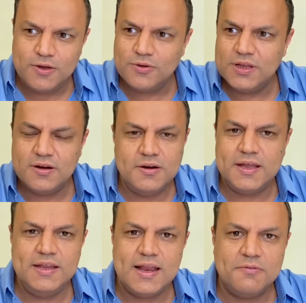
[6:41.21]
or they learned
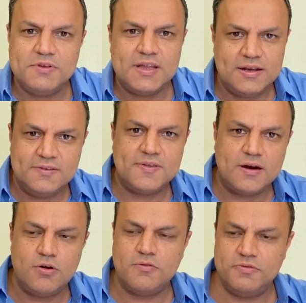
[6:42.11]
any language that they
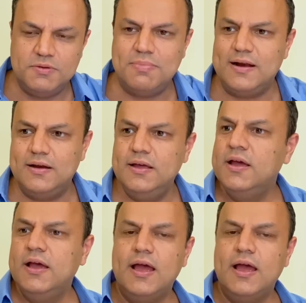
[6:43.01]
started off with badly,